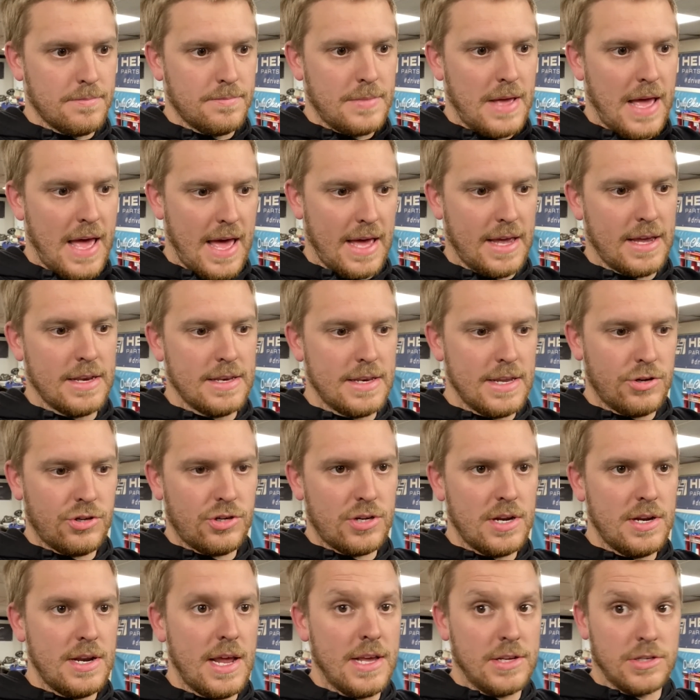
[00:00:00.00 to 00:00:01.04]
air
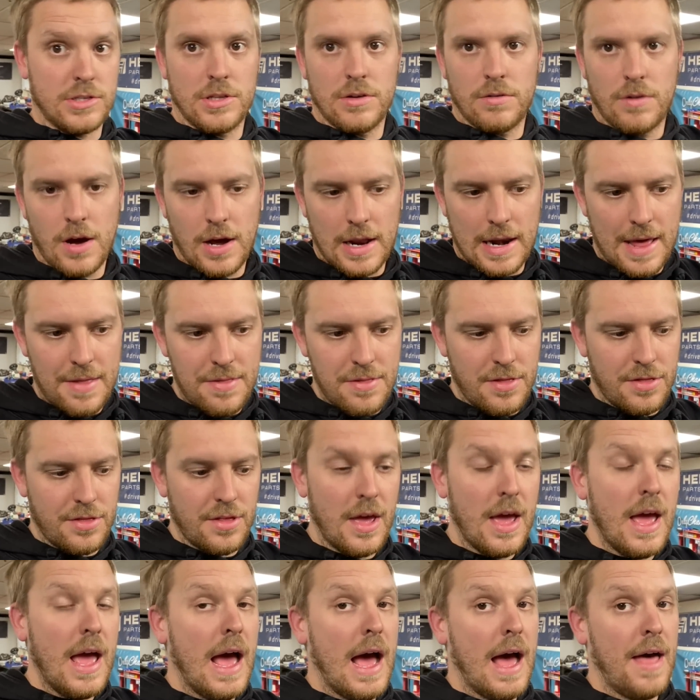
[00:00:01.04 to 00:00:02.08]
conditioning isn't the right length,
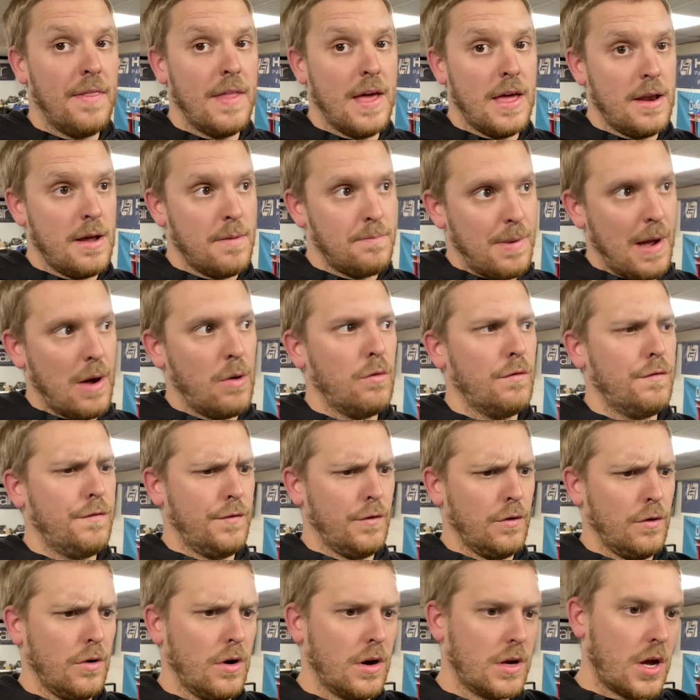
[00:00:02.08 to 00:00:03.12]
and then a belt
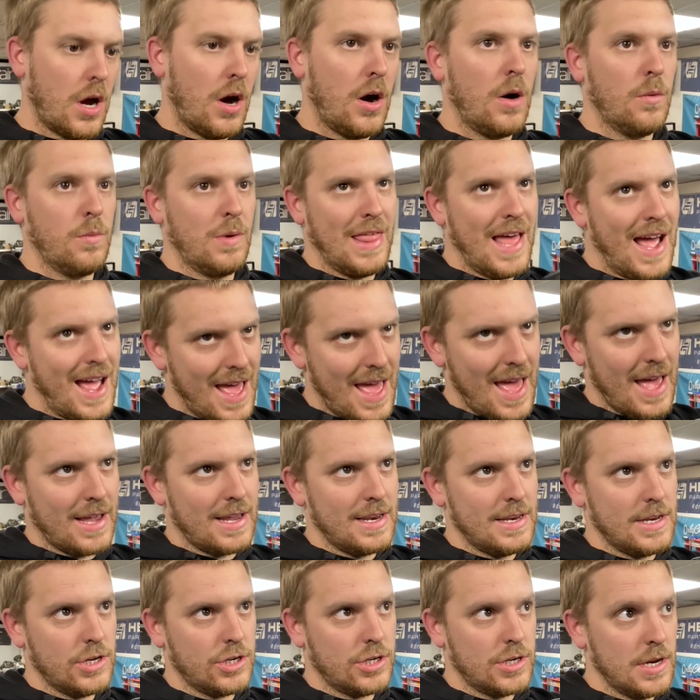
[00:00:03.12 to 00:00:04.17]
for a car without air
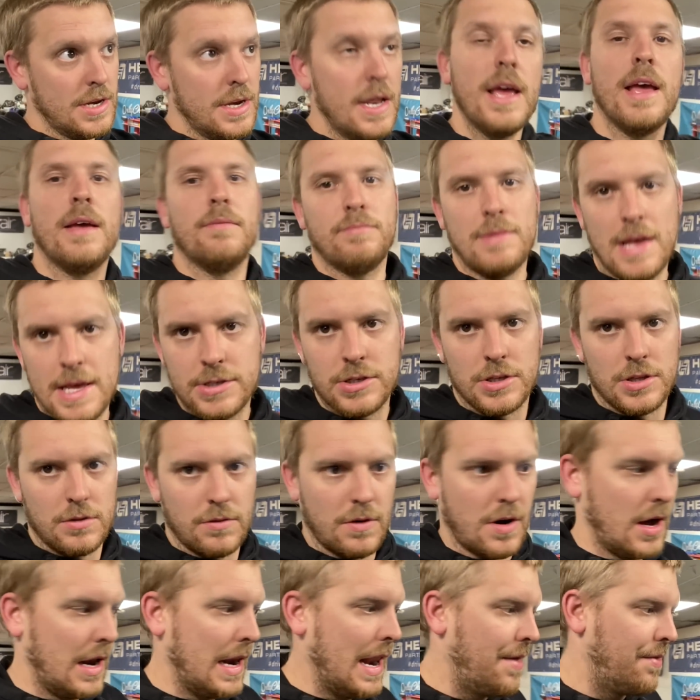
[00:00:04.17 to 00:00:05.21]
conditioning isn't the
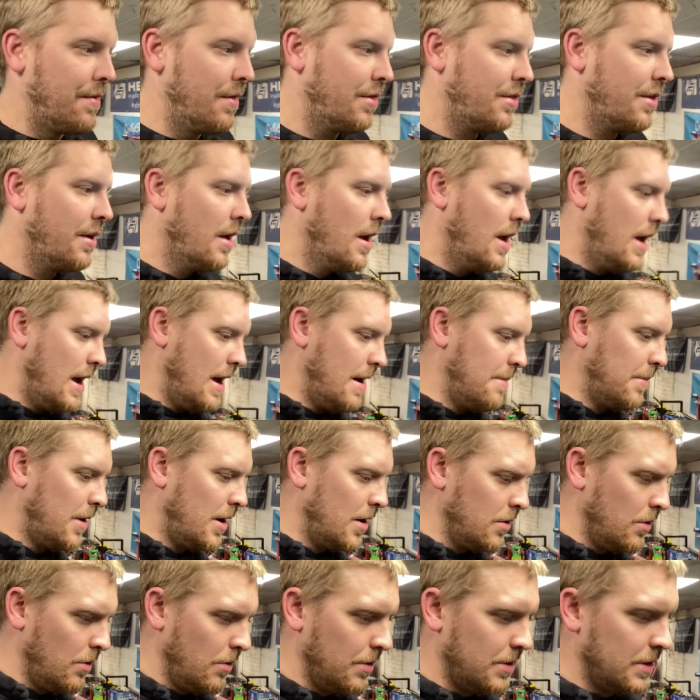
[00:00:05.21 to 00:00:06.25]
right length.
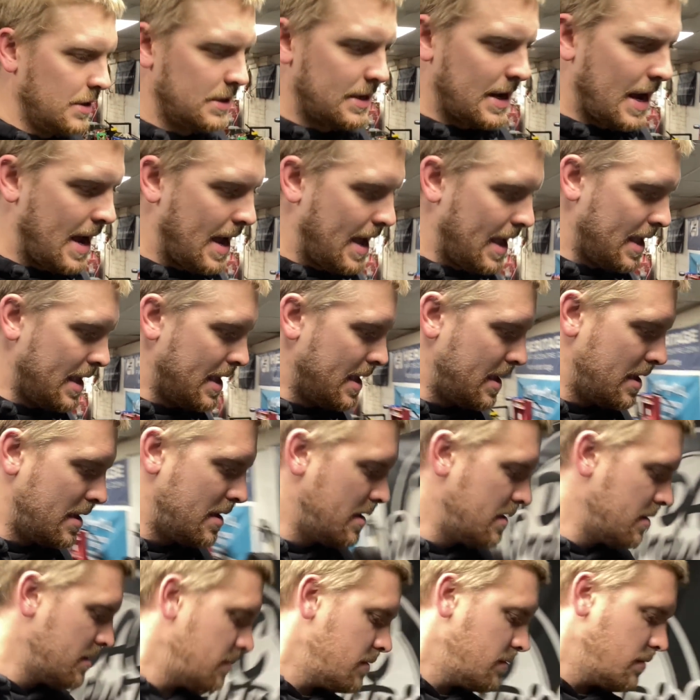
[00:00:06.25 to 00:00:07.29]
I ordered
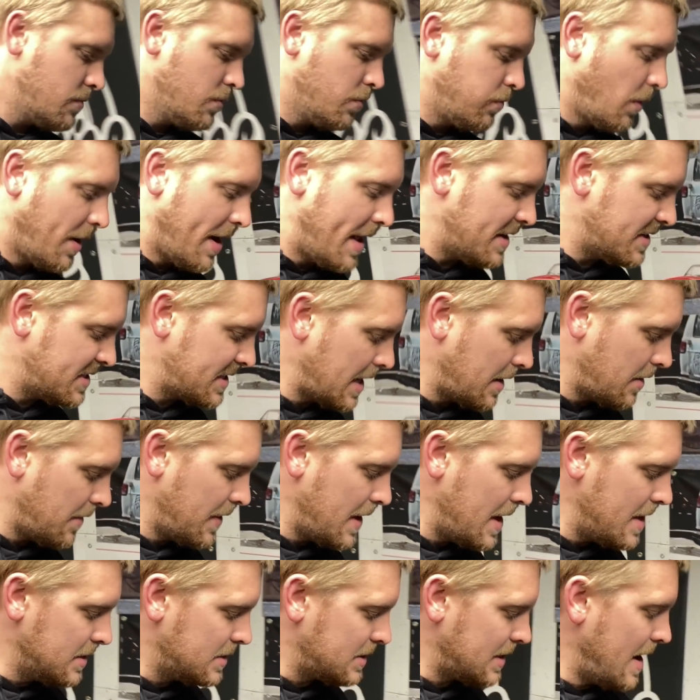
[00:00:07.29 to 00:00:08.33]
what it said on
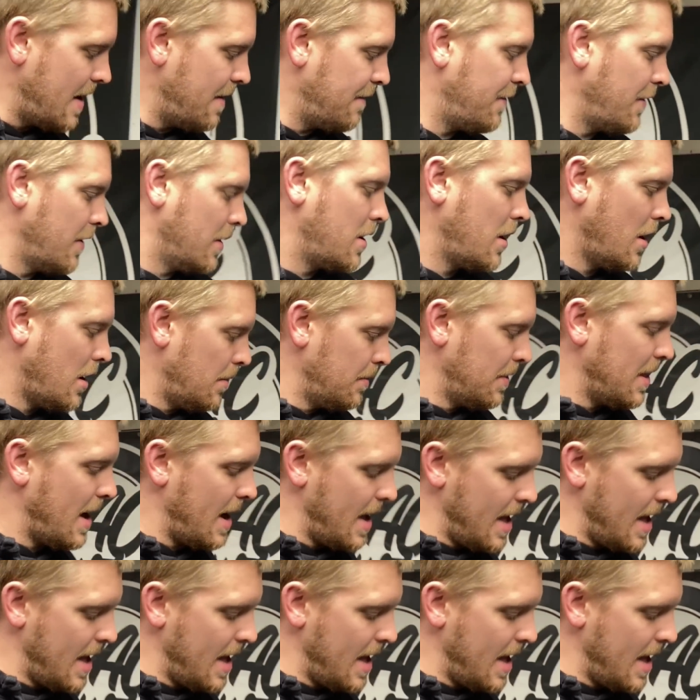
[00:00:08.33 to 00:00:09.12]
the internet for a car without